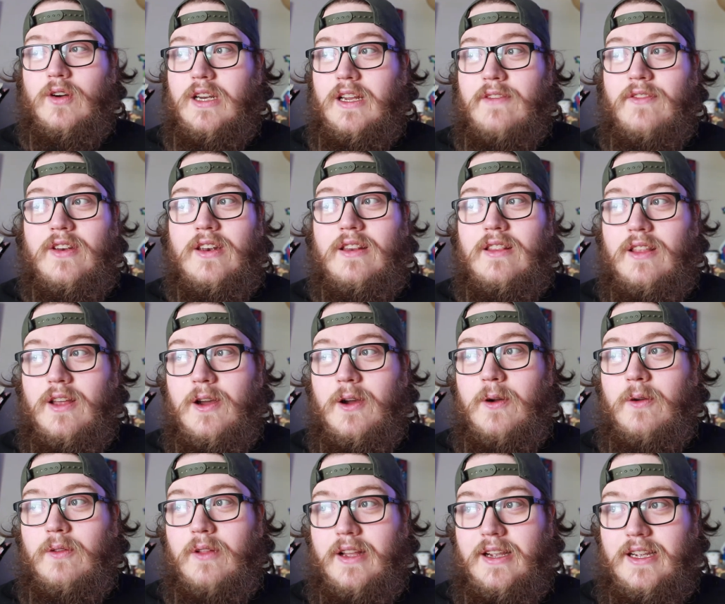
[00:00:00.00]
even
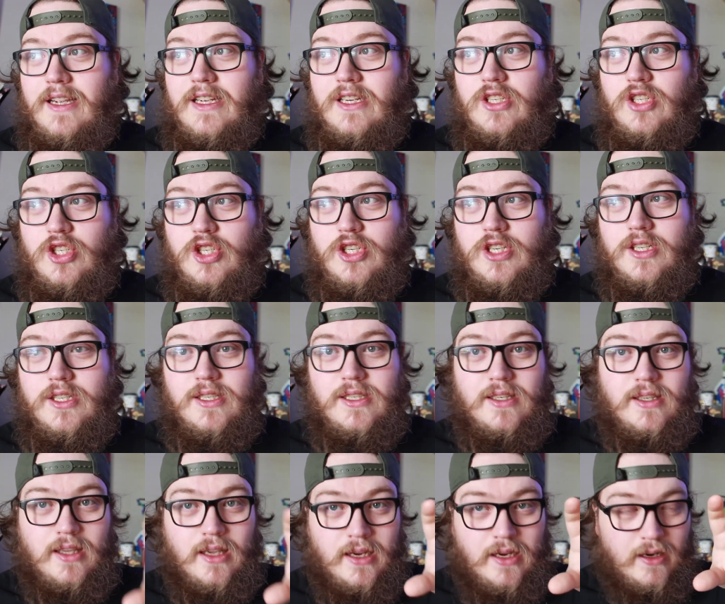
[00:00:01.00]
though like he's
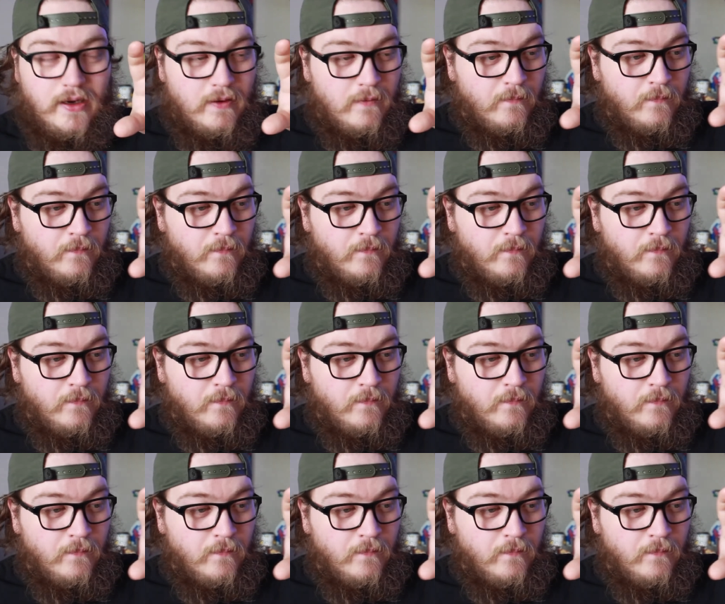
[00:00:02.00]
just like